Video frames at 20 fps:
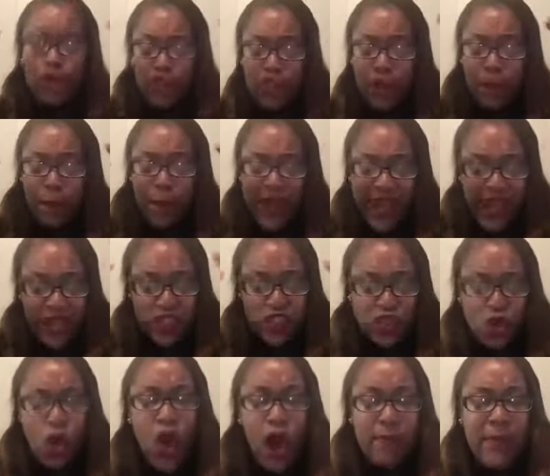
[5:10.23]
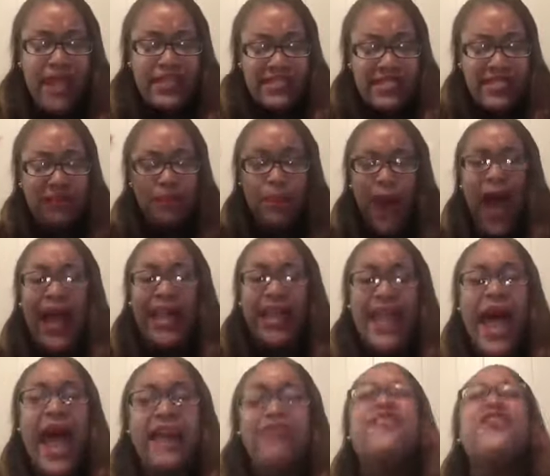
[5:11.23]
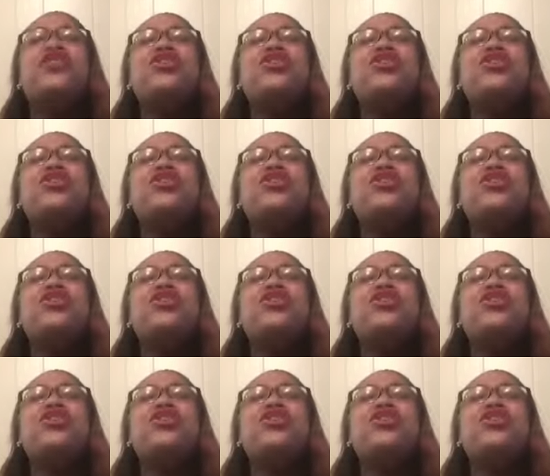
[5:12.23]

You're being tormented by life, and